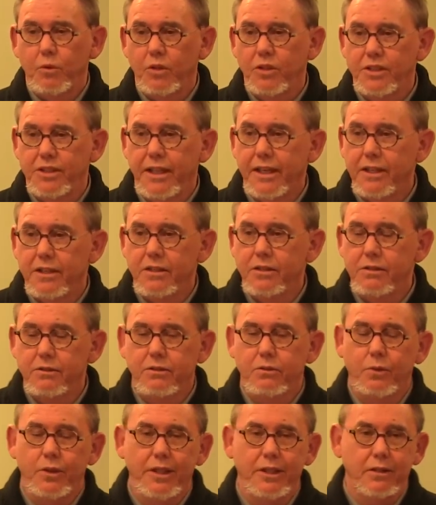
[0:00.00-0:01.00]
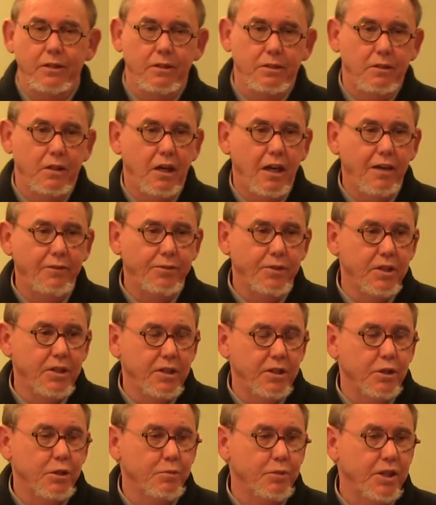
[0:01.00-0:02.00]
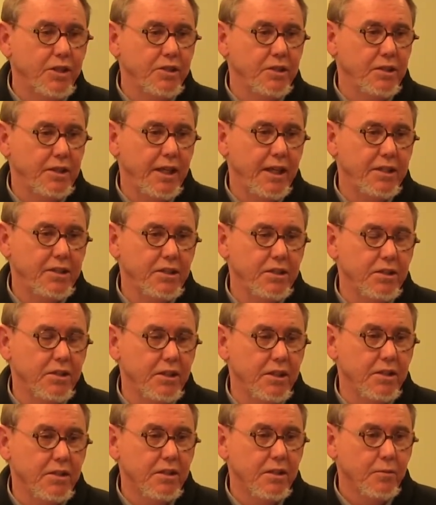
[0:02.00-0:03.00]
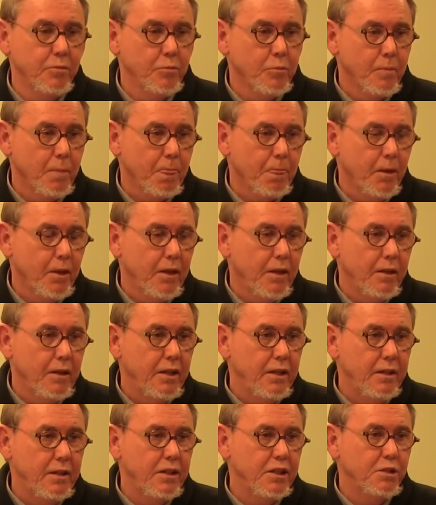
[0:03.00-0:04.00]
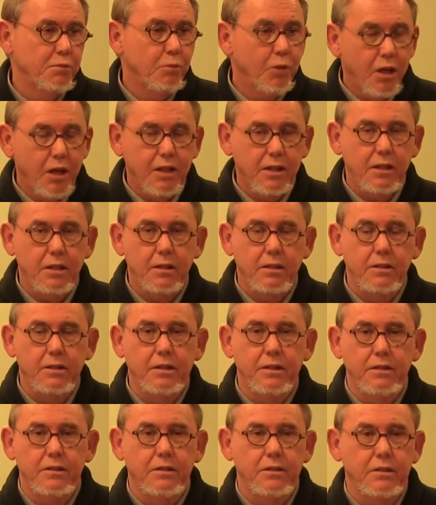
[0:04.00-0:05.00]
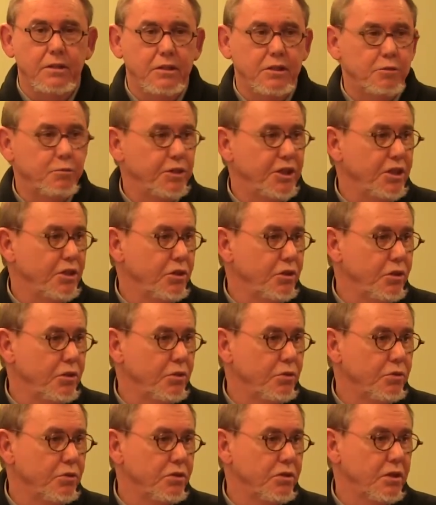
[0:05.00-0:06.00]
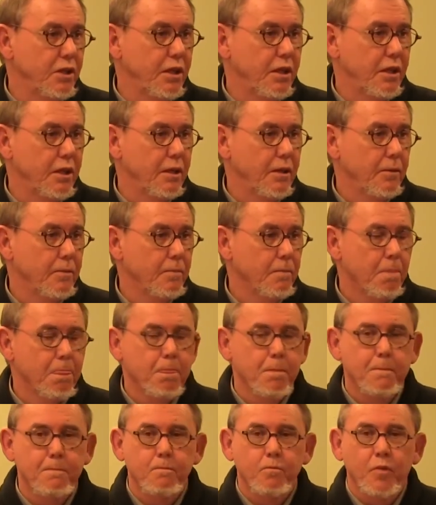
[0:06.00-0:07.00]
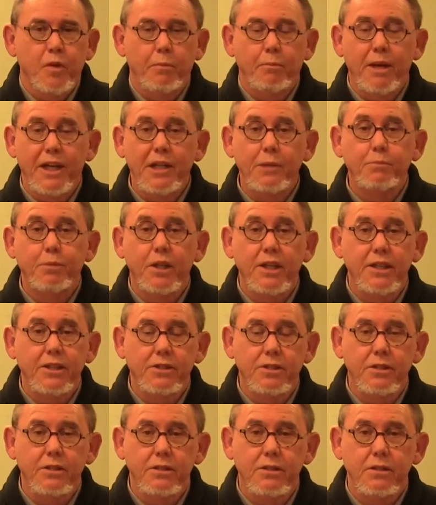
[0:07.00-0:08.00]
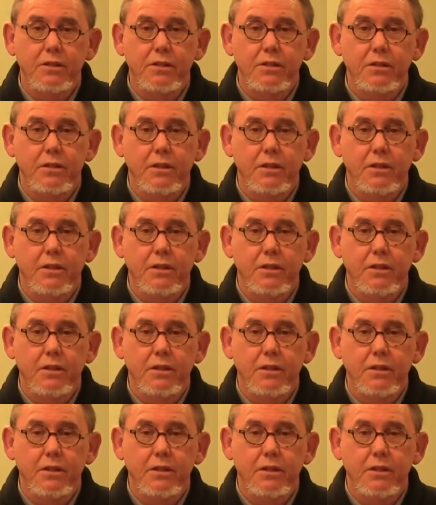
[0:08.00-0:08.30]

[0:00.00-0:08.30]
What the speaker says: says quite often in their presentations is that this model is being used many places